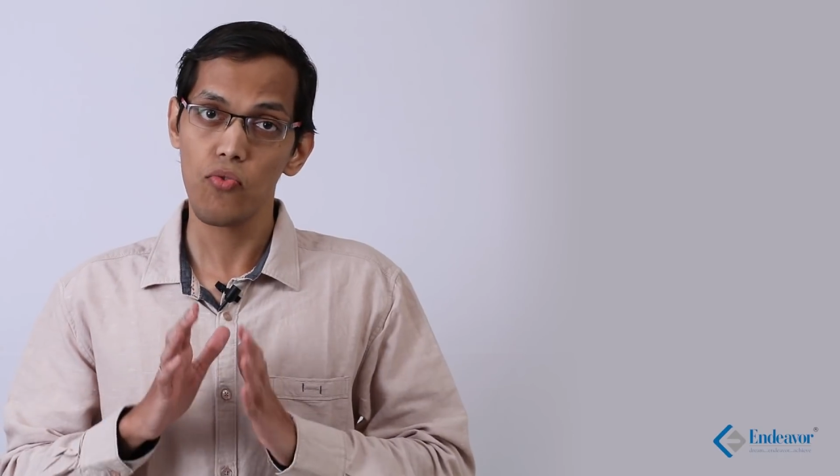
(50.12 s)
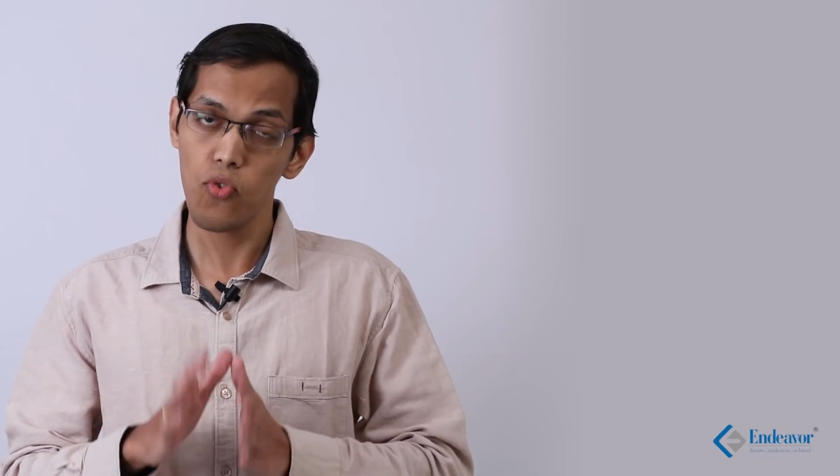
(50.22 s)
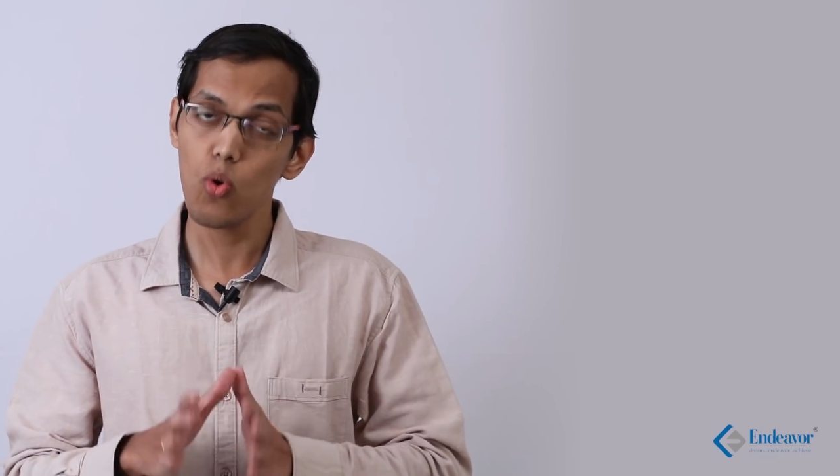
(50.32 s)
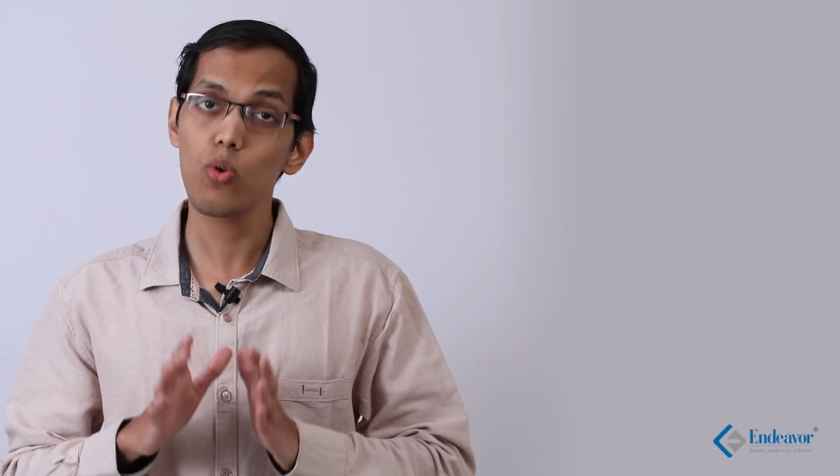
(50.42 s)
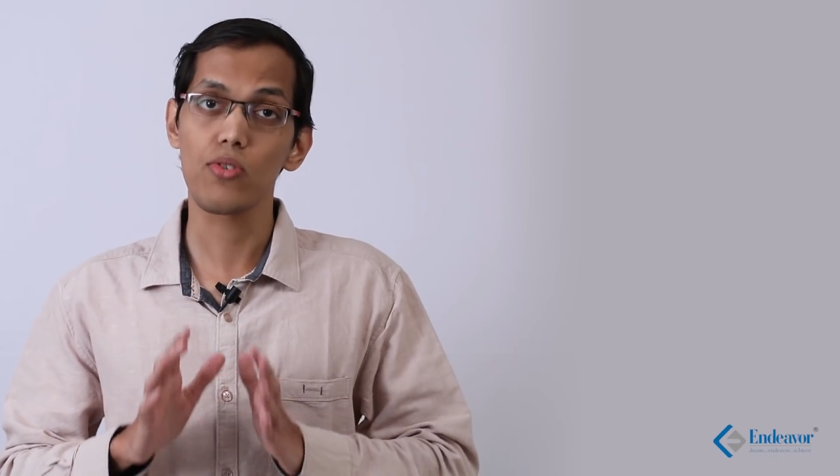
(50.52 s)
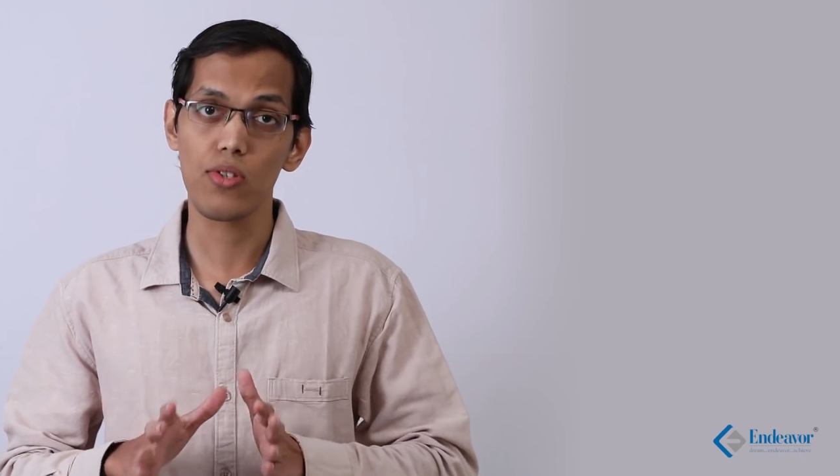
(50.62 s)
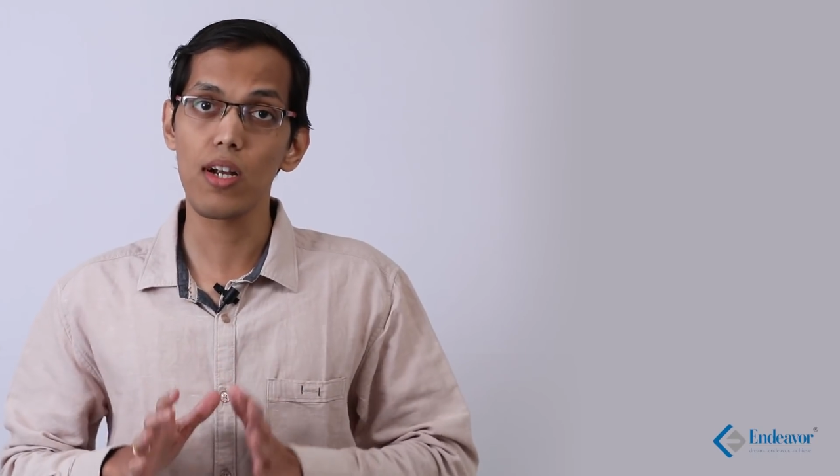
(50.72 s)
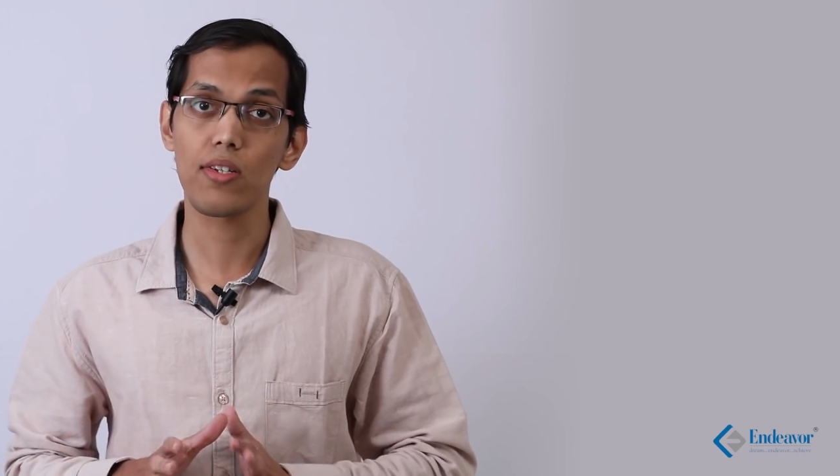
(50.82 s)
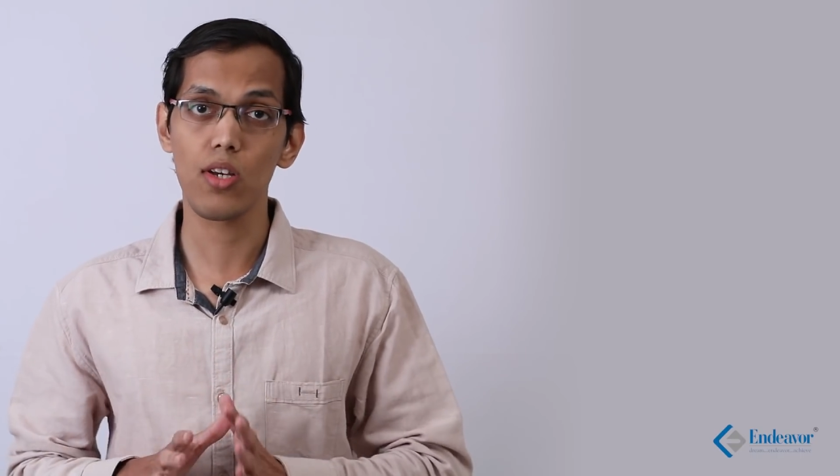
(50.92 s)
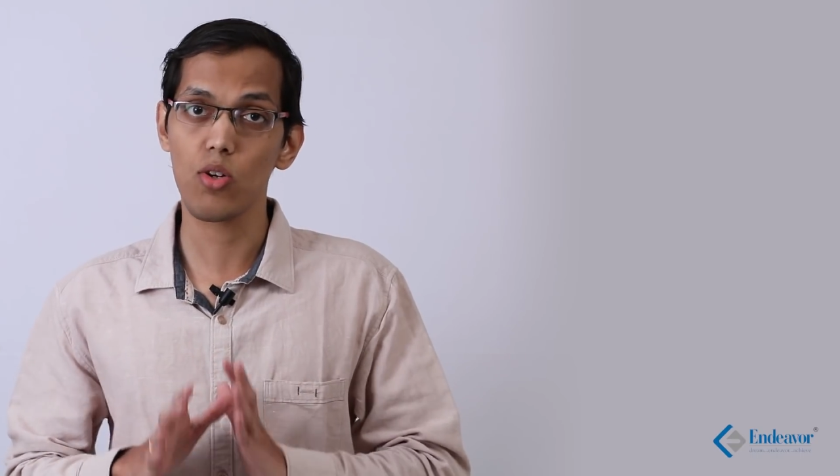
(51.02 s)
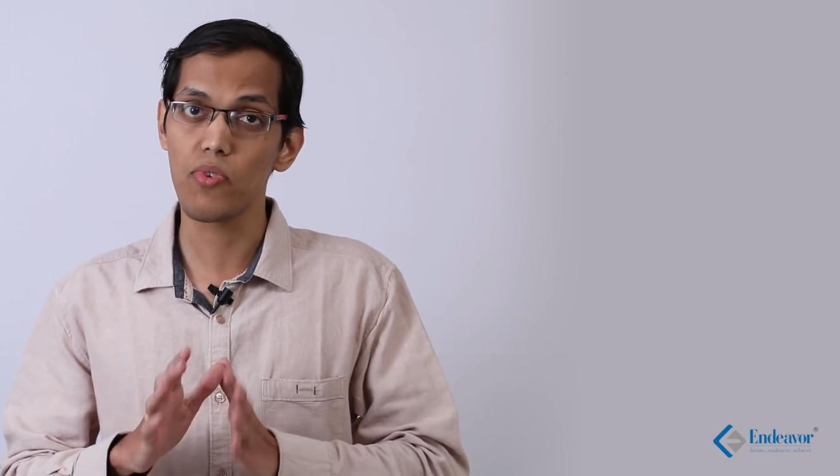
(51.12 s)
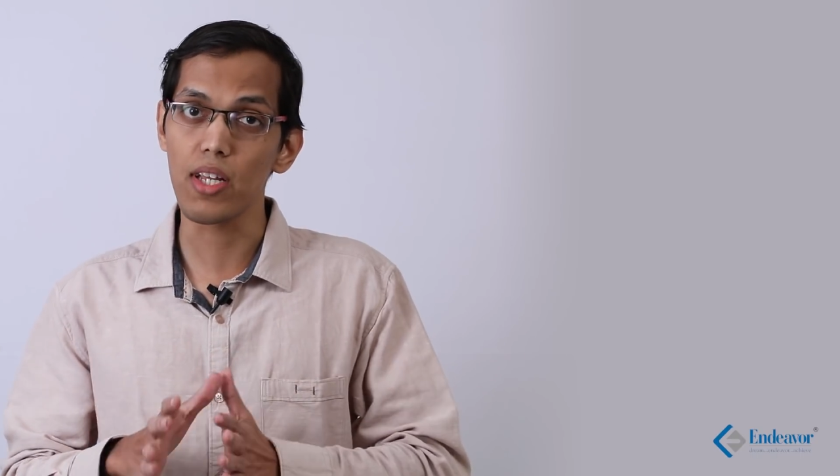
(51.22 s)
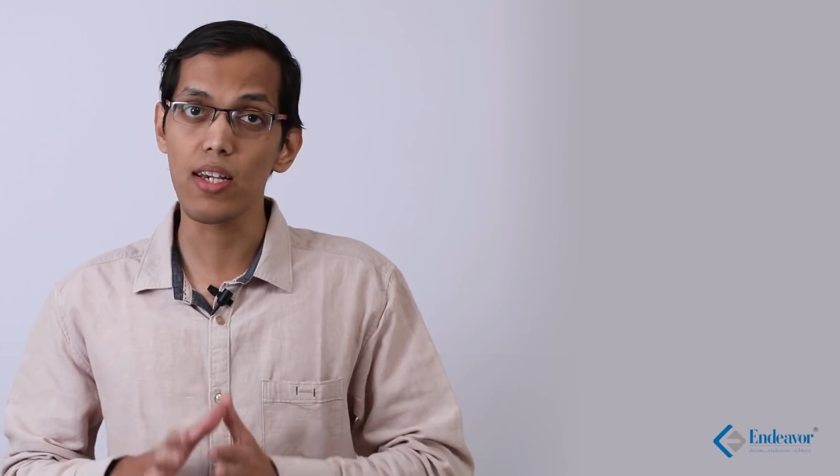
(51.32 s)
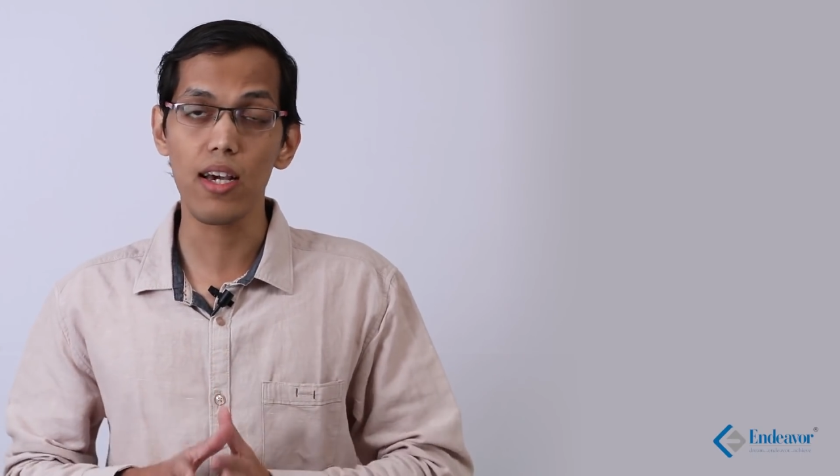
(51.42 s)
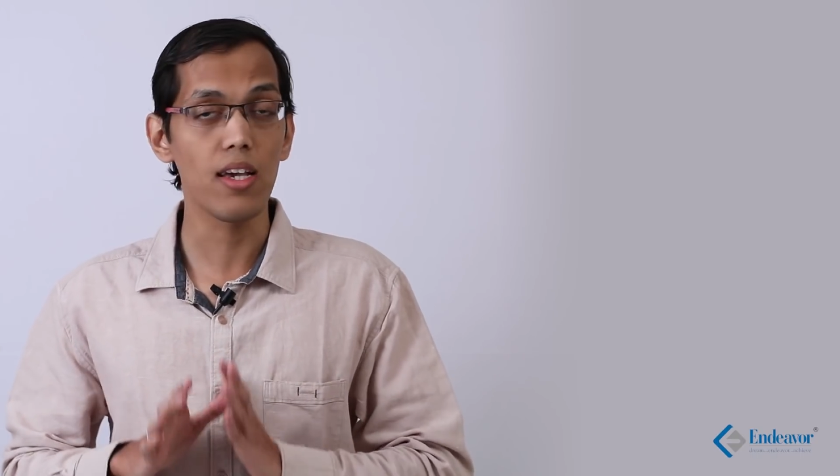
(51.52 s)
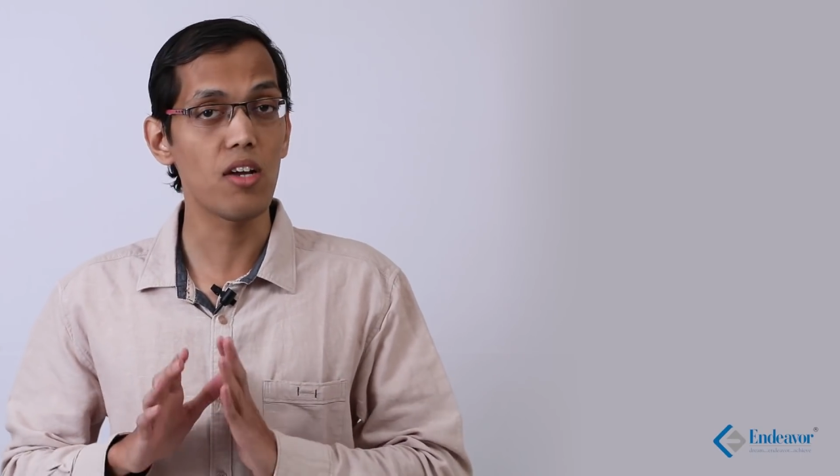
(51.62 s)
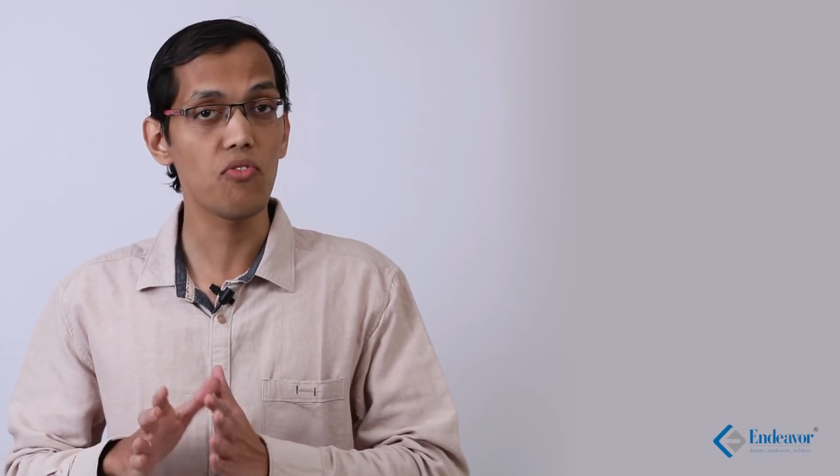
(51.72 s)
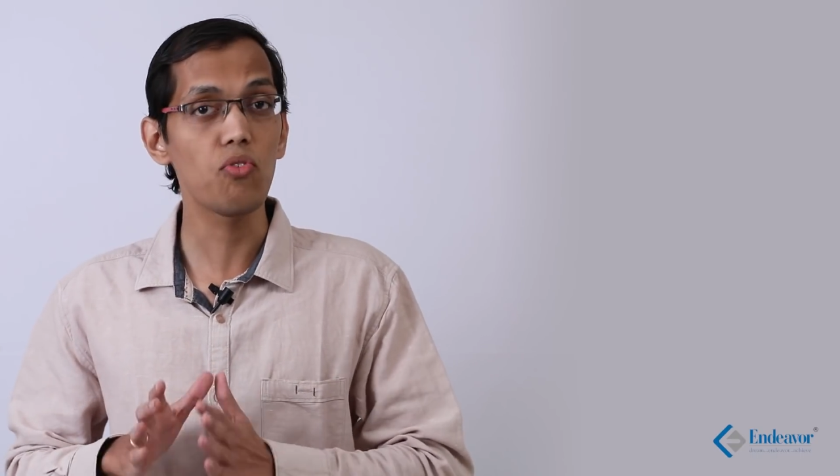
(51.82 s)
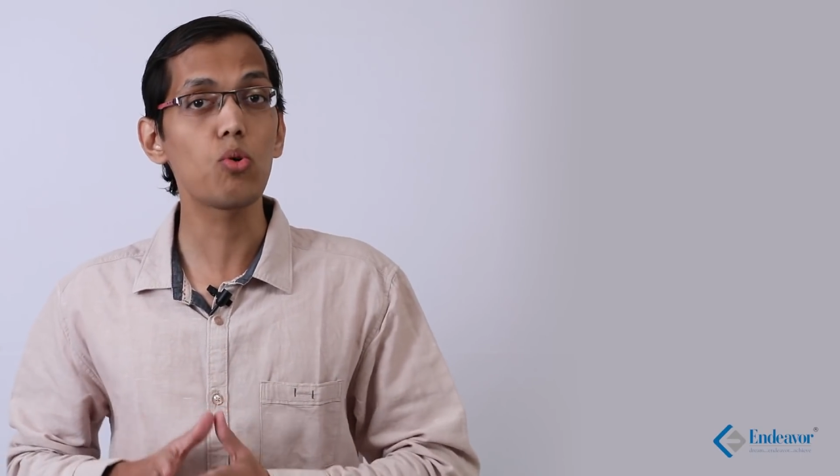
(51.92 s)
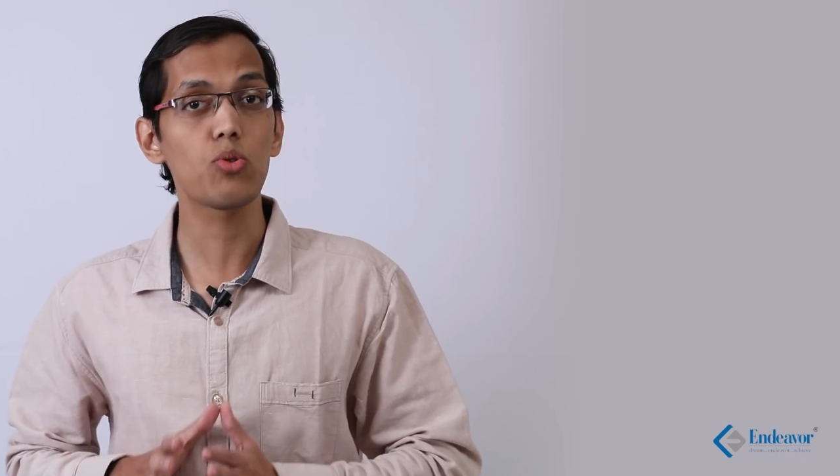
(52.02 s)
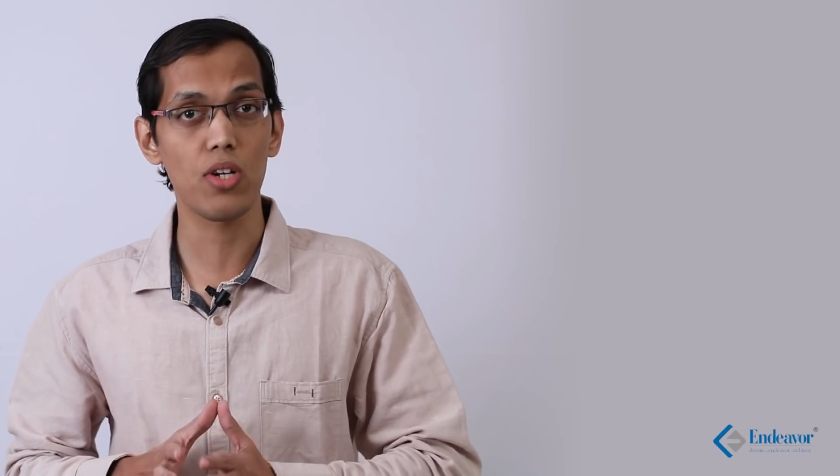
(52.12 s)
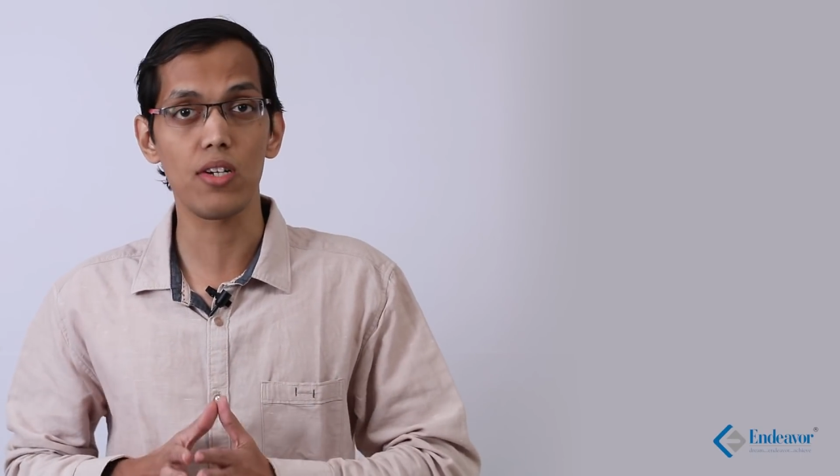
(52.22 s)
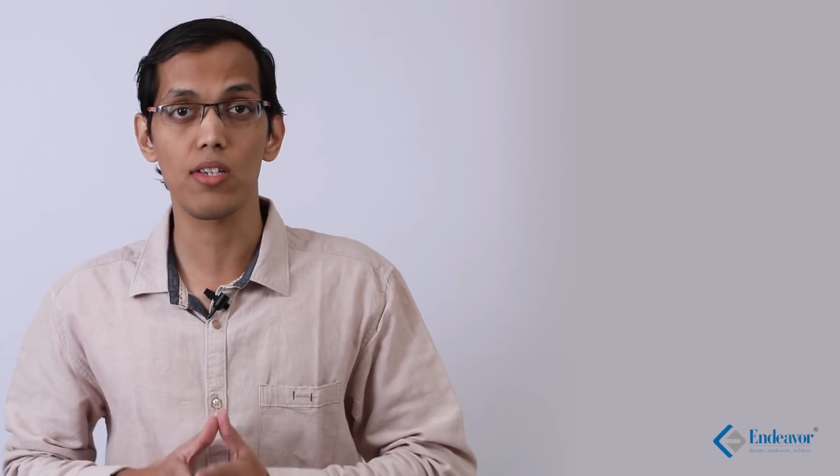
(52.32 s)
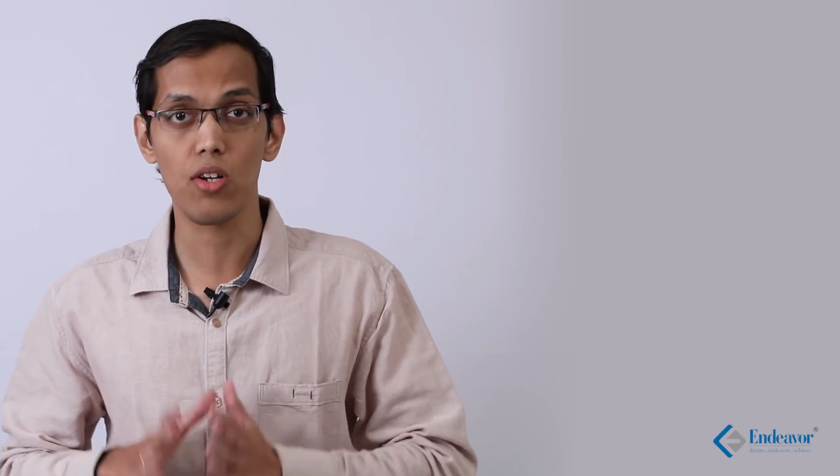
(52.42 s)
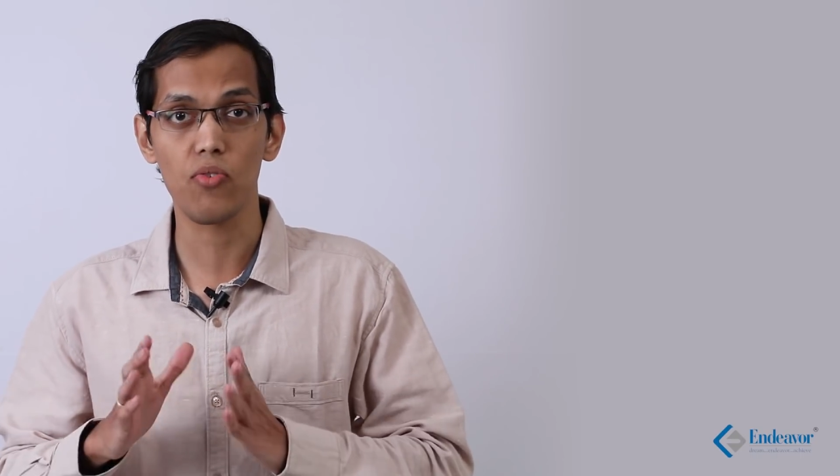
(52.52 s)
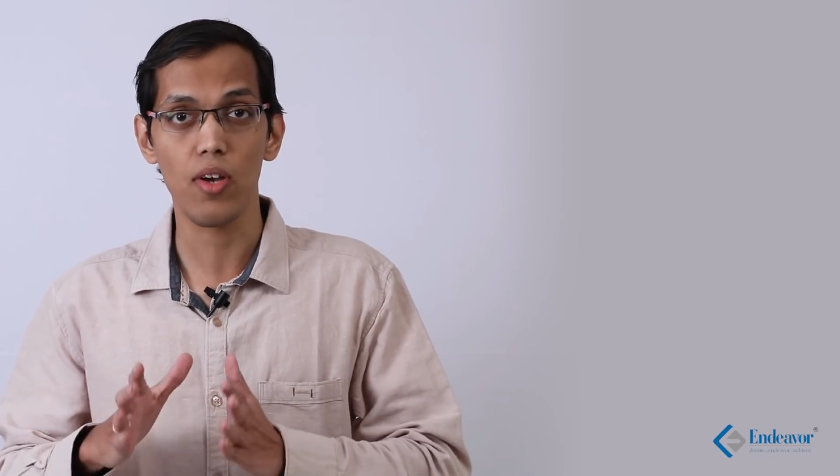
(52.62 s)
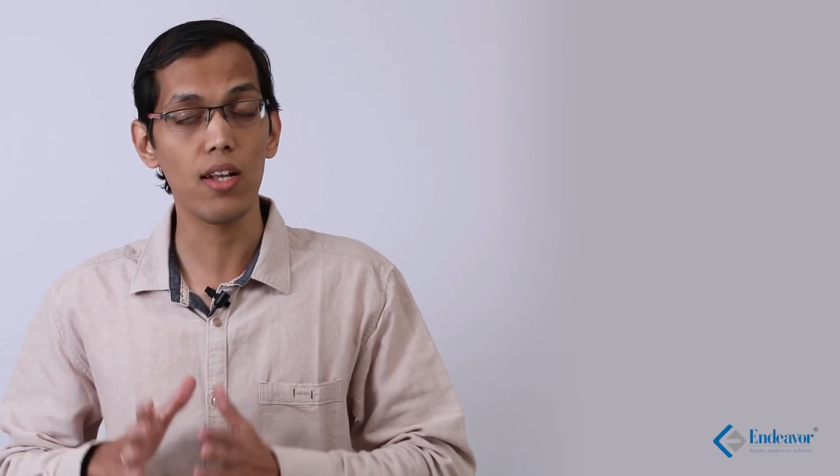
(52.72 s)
4 sets are of DI and 4 sets are of